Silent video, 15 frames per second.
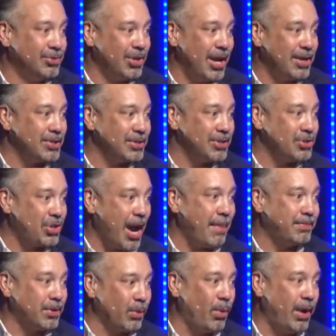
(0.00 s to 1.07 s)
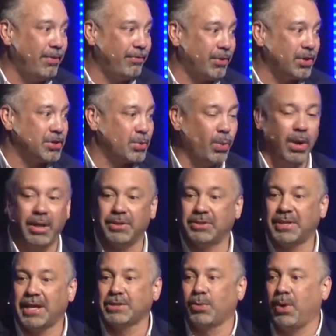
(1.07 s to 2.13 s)
Genesis chapter 1, verse 1
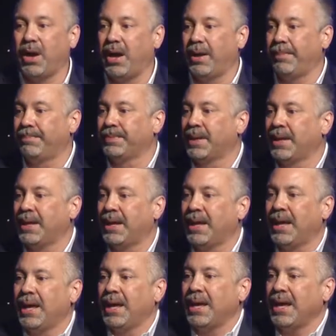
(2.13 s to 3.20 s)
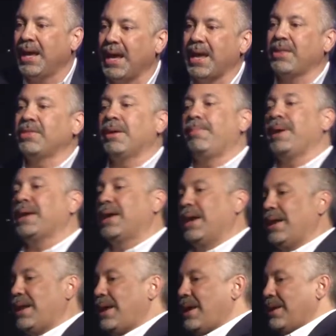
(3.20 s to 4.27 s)
says what? In the
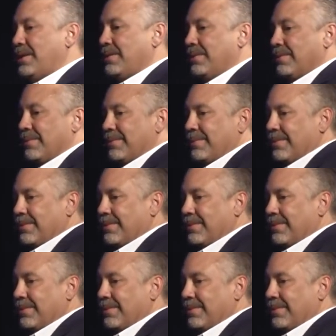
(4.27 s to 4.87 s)
beginning.